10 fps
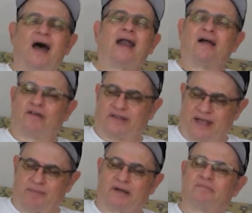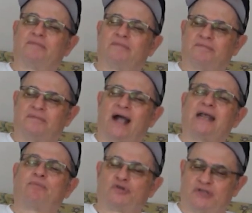Not everything, but
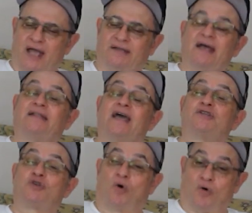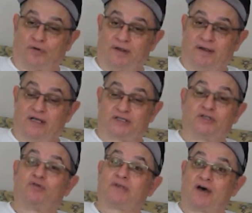90% they sold. This is
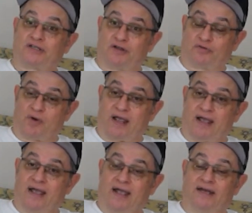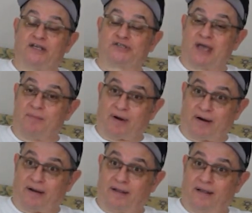in 2003, in
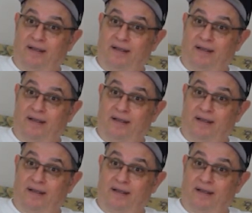December.